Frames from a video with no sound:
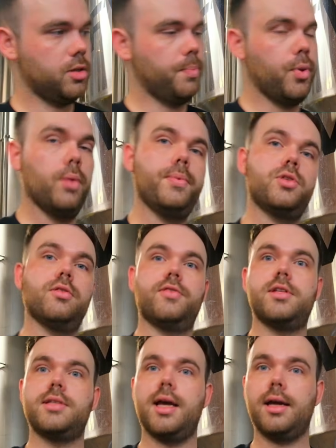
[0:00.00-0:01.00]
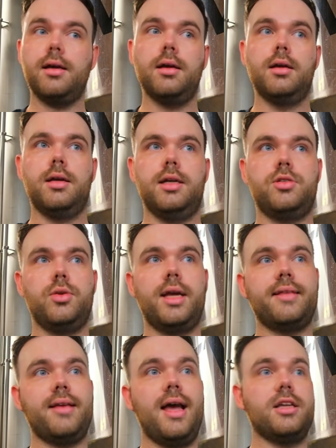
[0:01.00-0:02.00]
the purpose of the tank is to
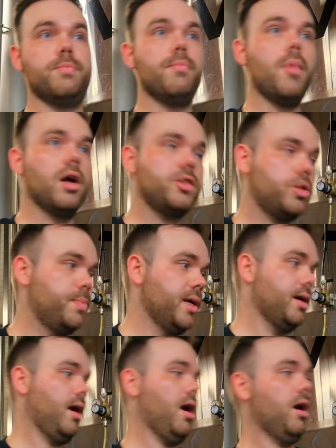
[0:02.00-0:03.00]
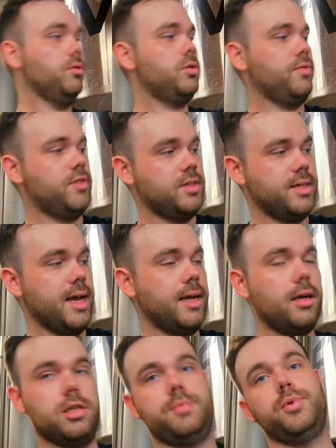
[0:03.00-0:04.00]
get as much beer out of the tank
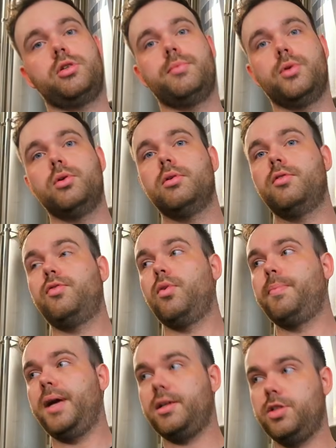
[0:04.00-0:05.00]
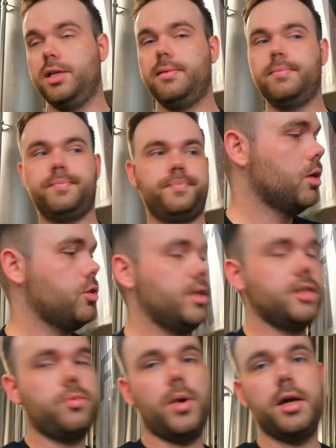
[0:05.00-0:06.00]
as possible for packaging. So
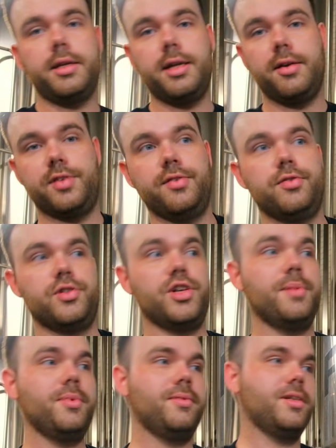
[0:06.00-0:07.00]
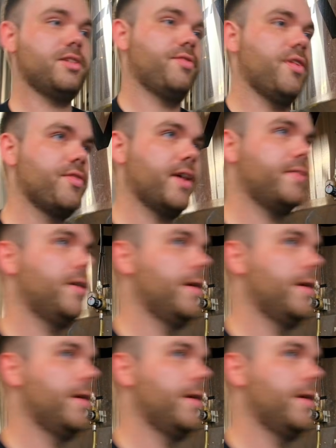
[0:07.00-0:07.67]
that's why they have a different shape, as a fun fact.